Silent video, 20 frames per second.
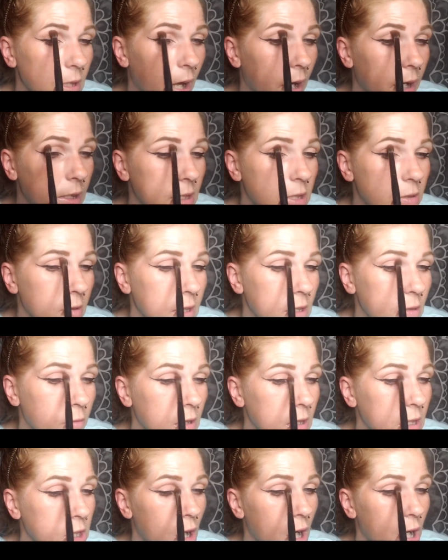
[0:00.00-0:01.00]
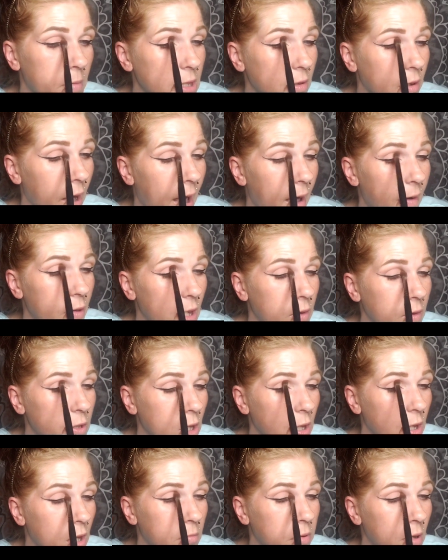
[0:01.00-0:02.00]
I need to at least work this job until I have another
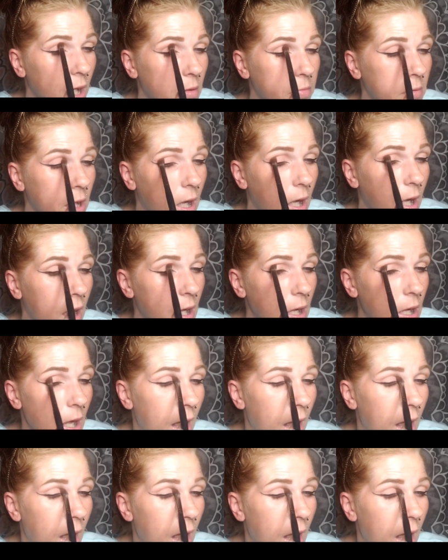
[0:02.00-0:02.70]
job, blah, blah, blah.